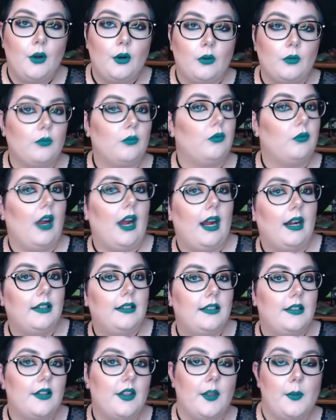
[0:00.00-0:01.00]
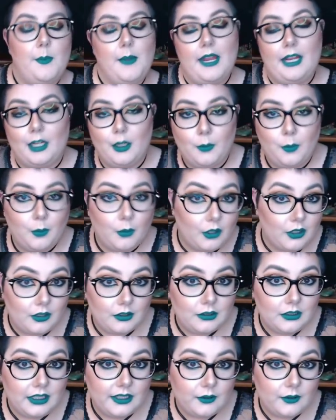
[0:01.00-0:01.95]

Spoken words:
rocked the makeup world,